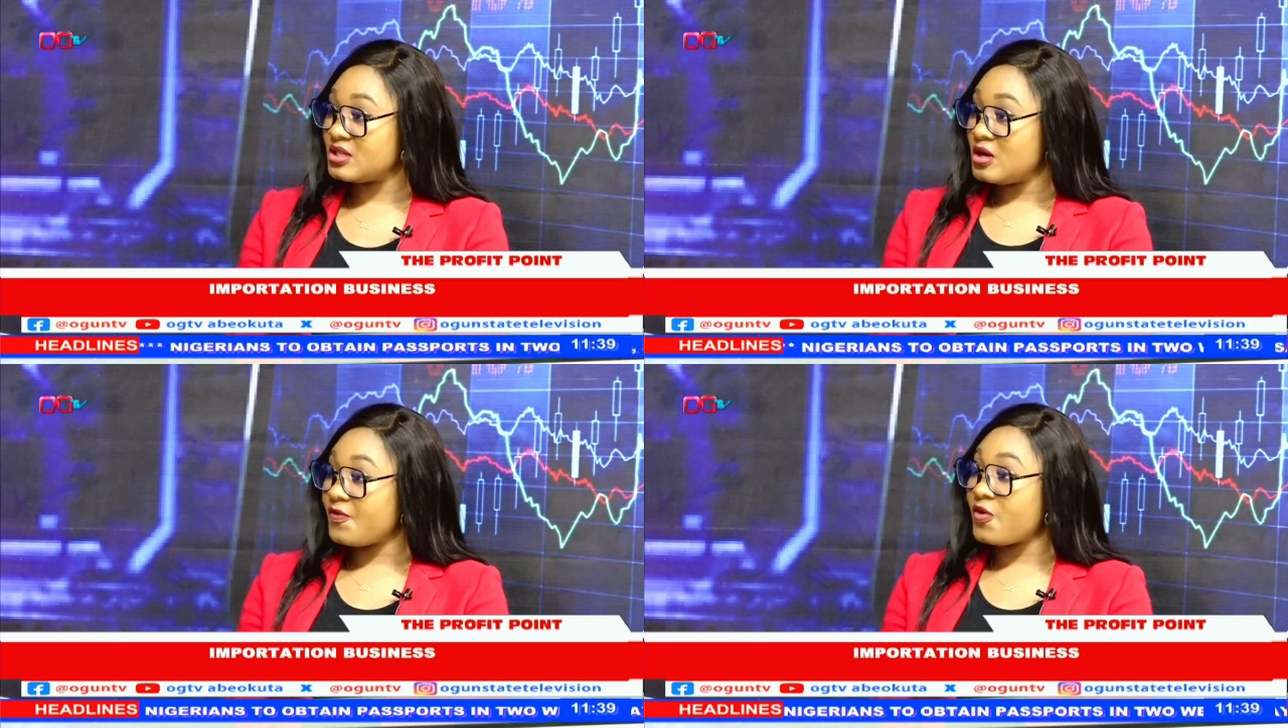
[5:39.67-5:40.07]

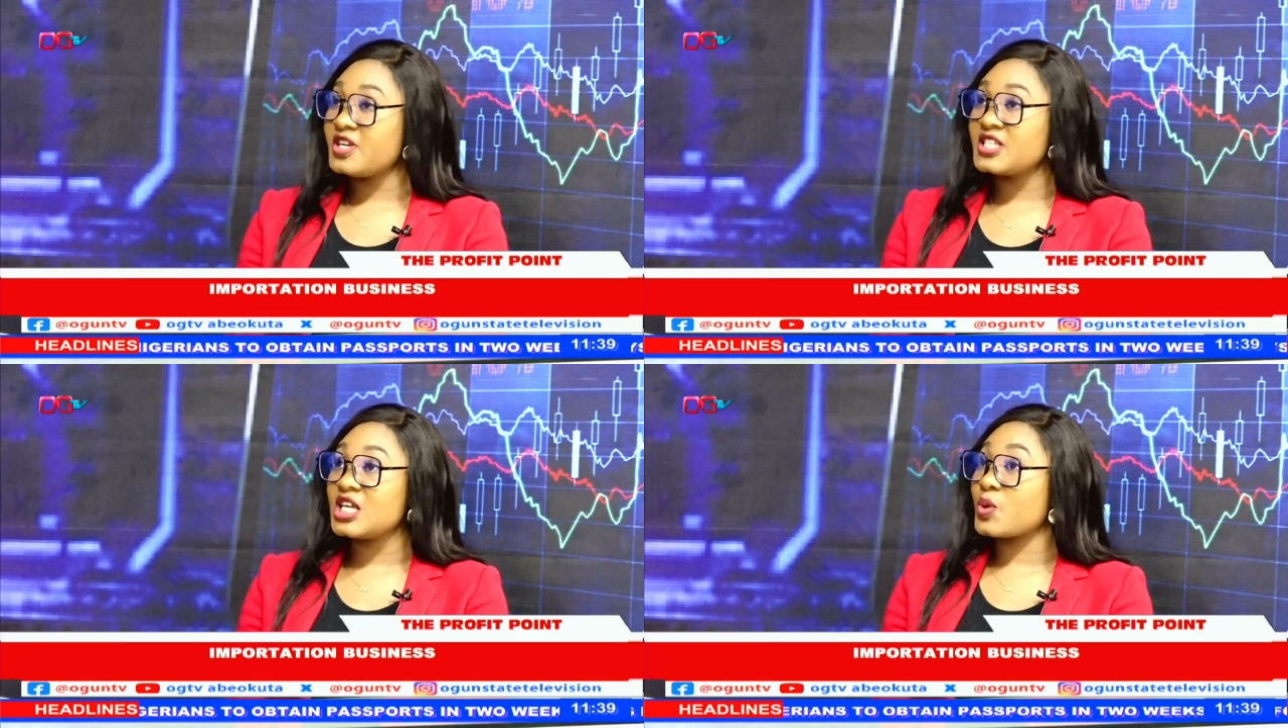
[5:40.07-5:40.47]
For
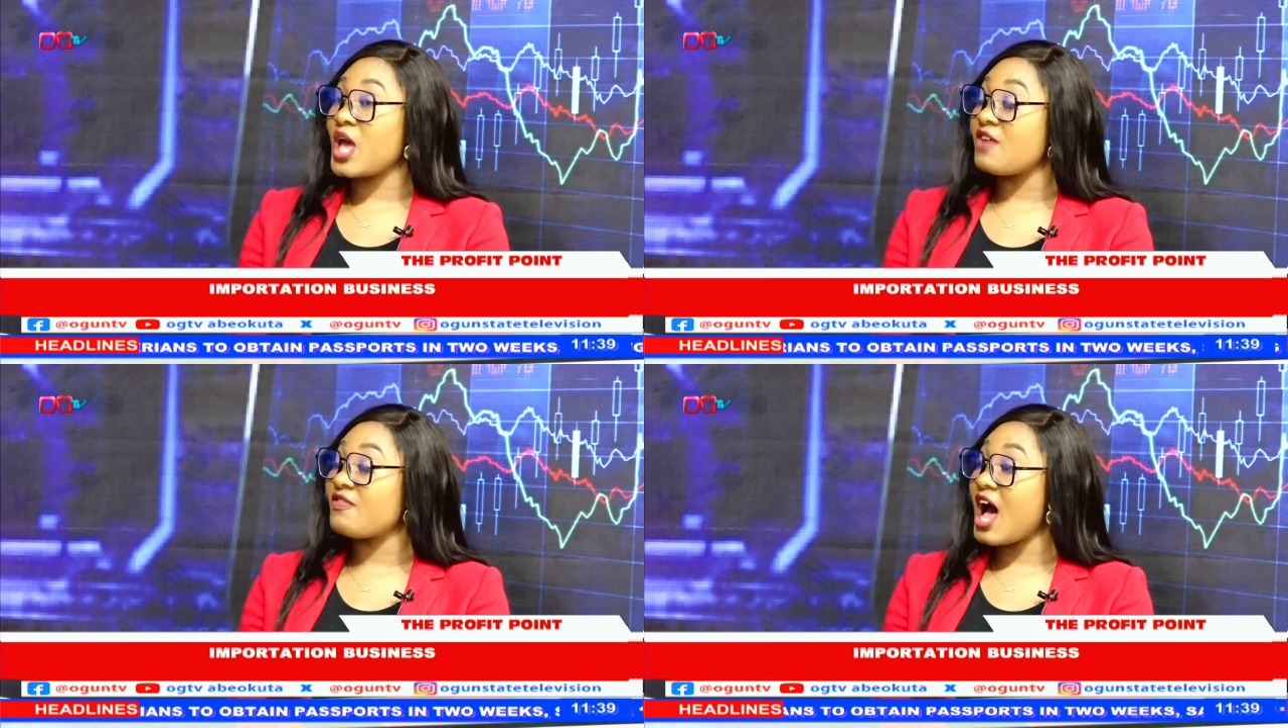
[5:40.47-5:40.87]
instance, we have
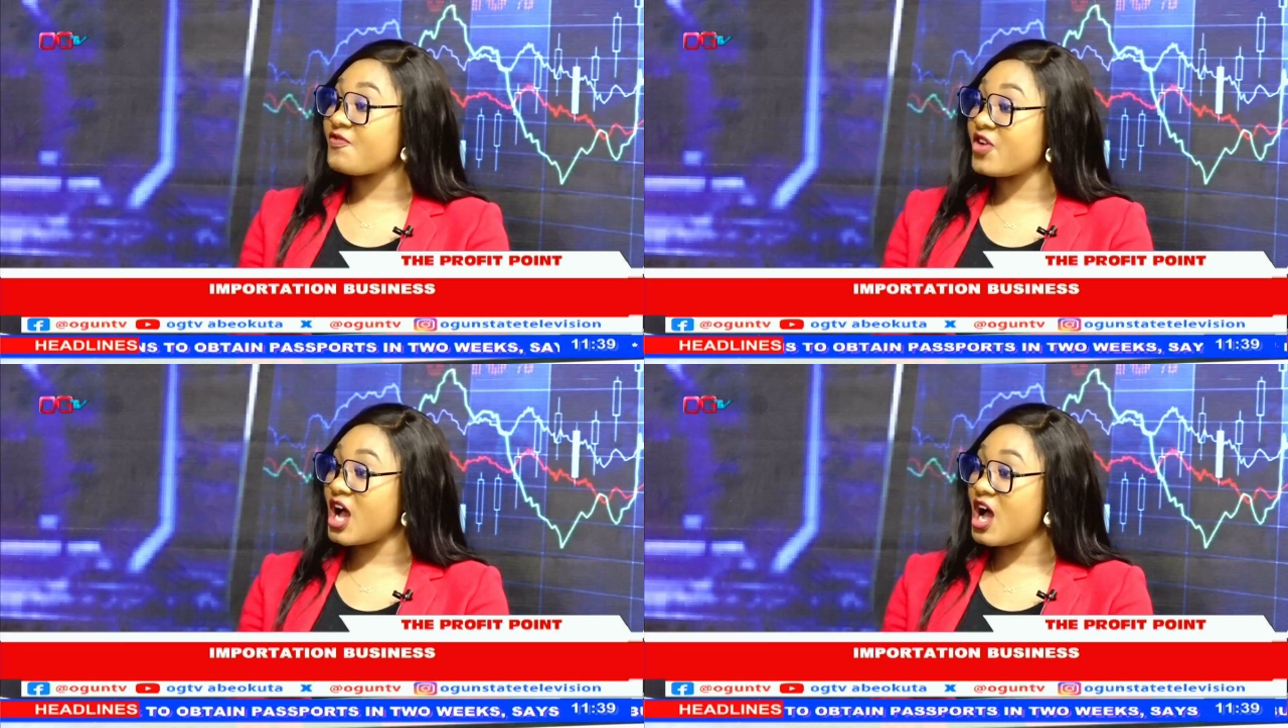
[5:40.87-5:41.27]

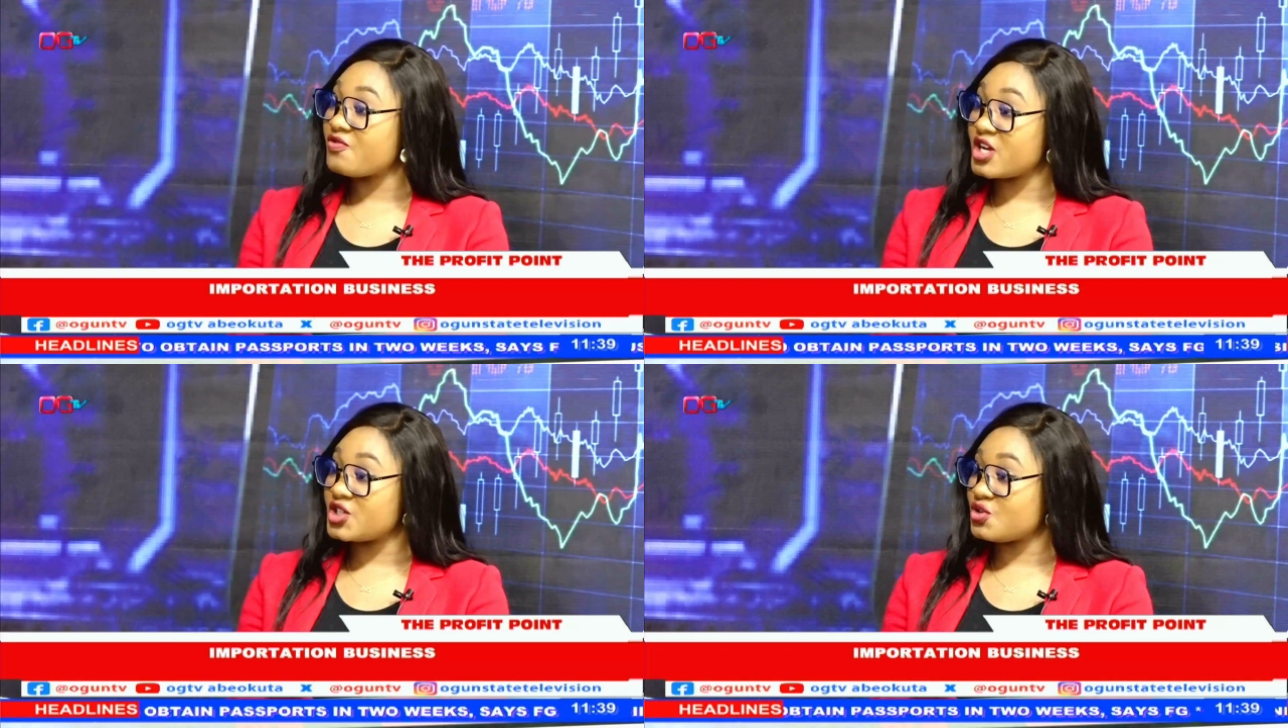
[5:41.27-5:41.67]
African
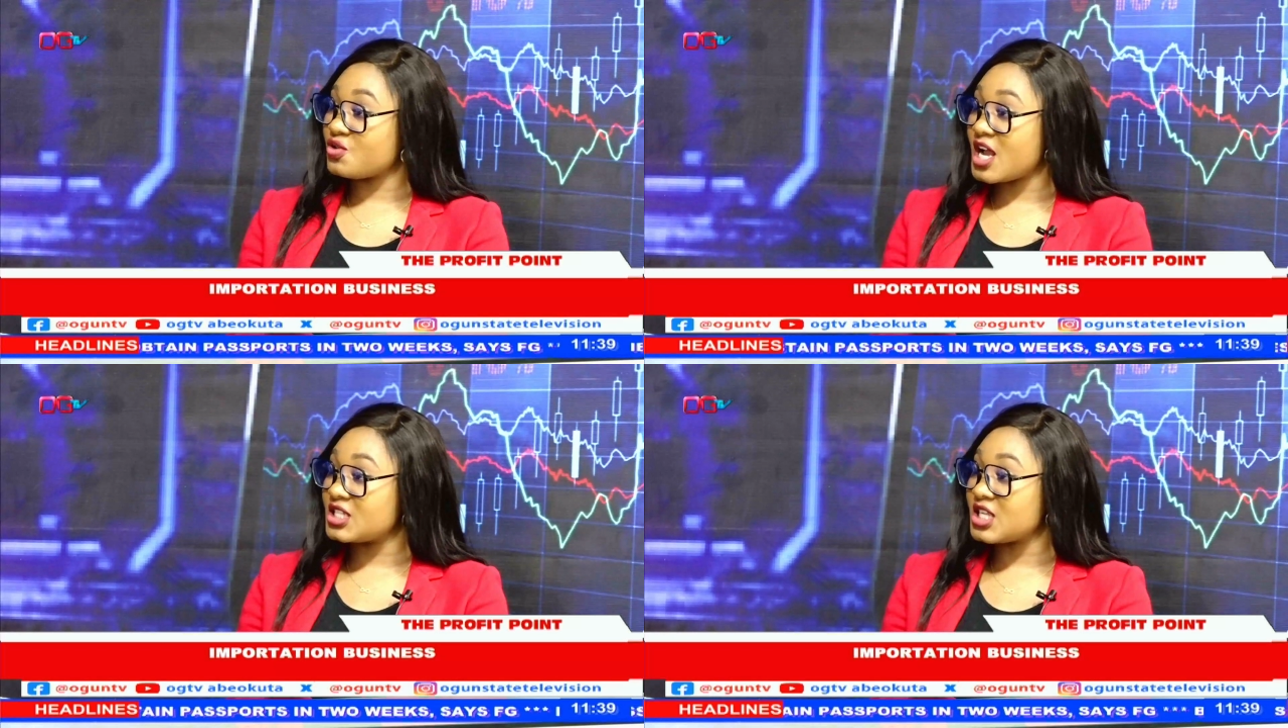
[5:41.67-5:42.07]

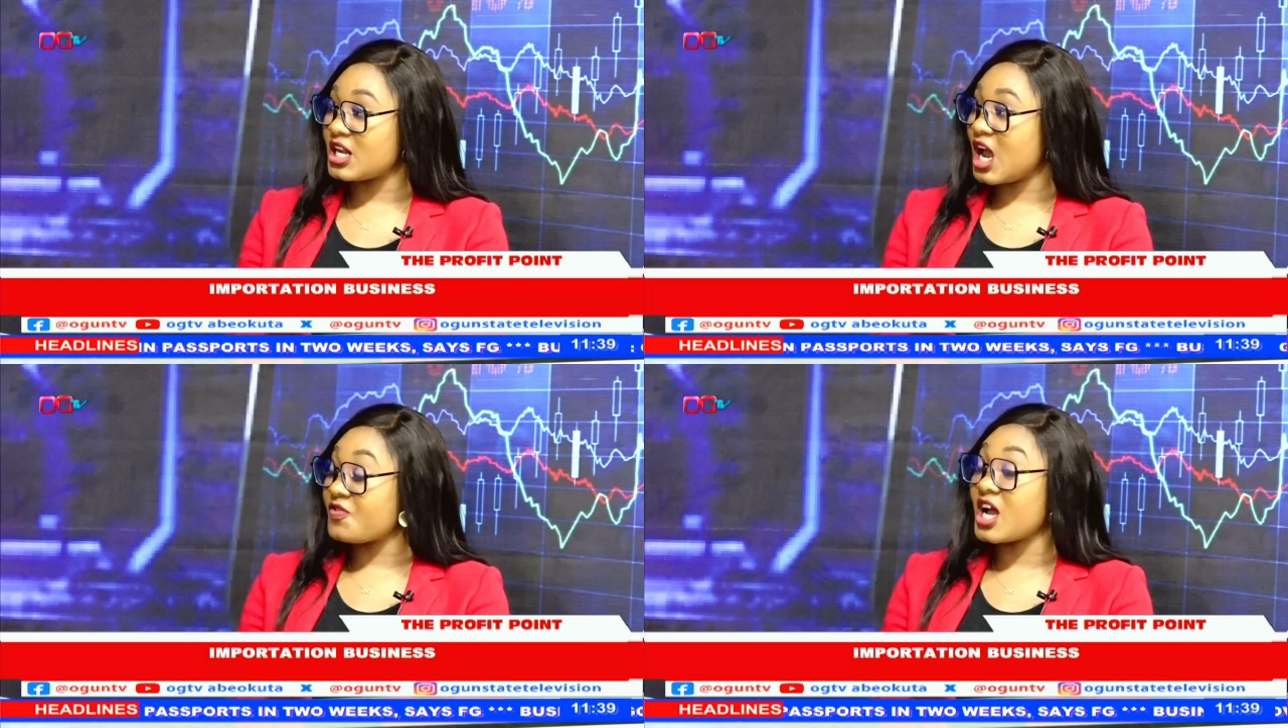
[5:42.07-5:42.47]
restaurants and
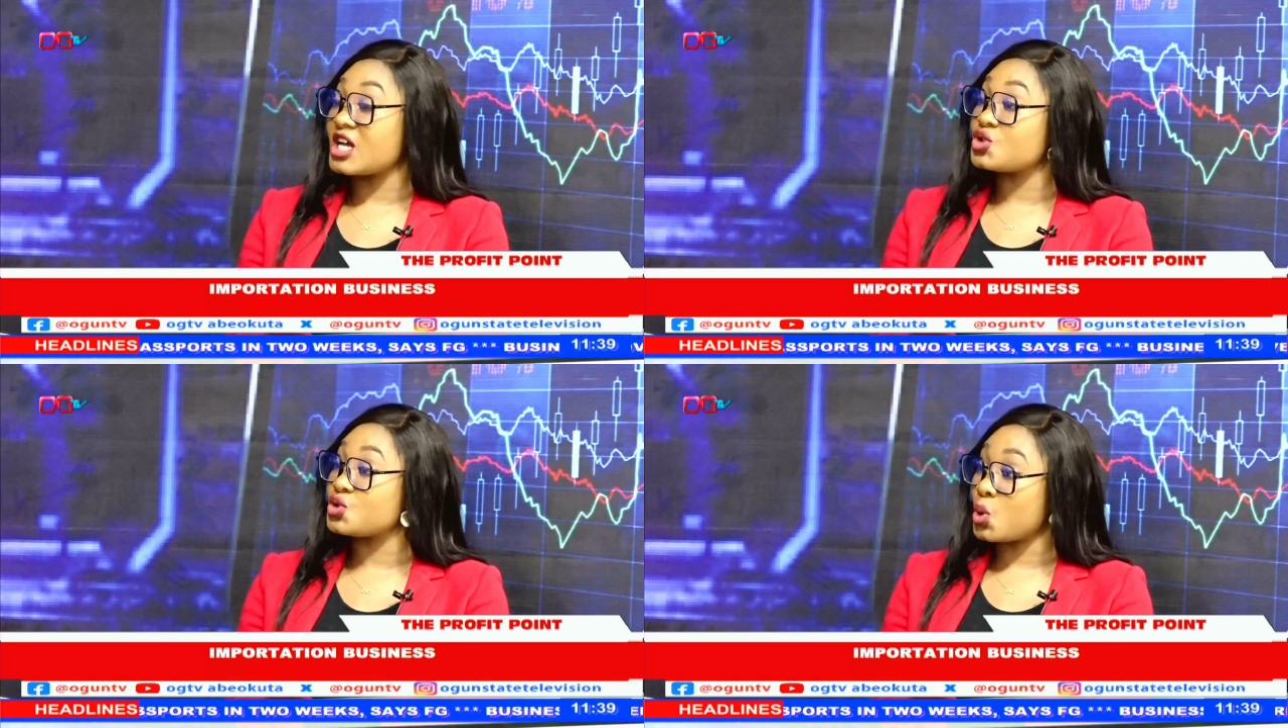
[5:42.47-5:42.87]
African
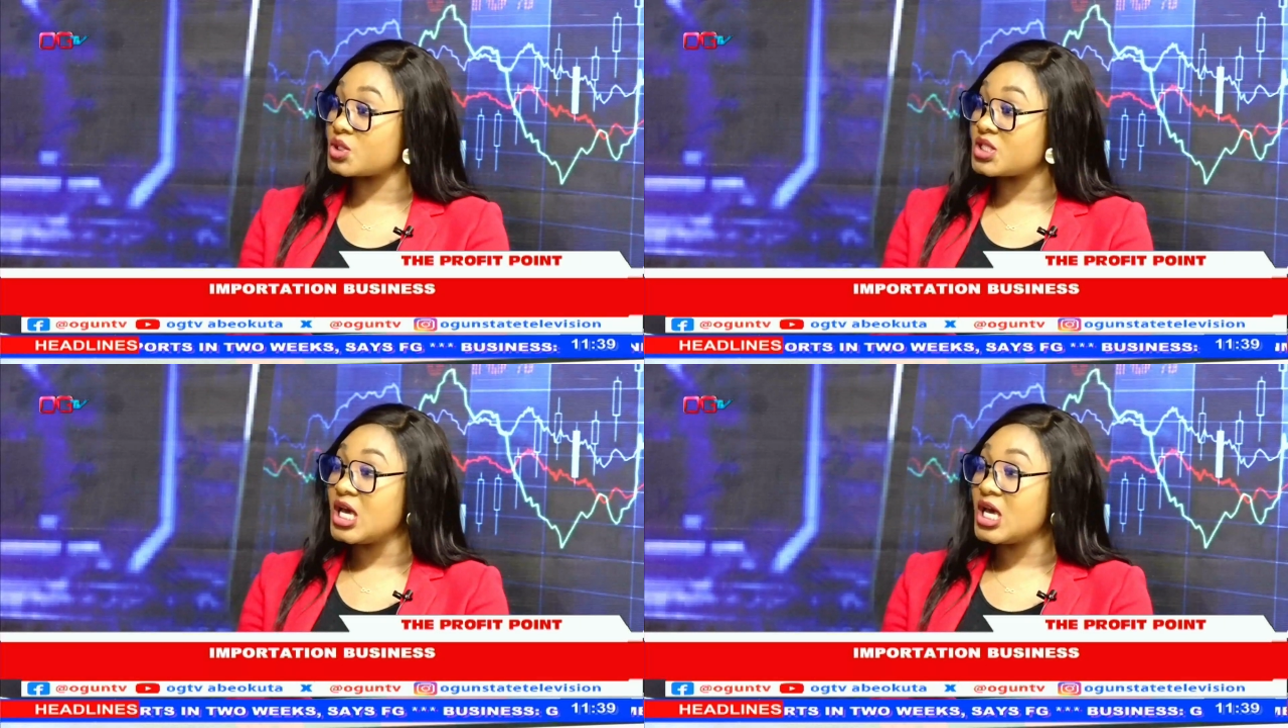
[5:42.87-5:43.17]
stores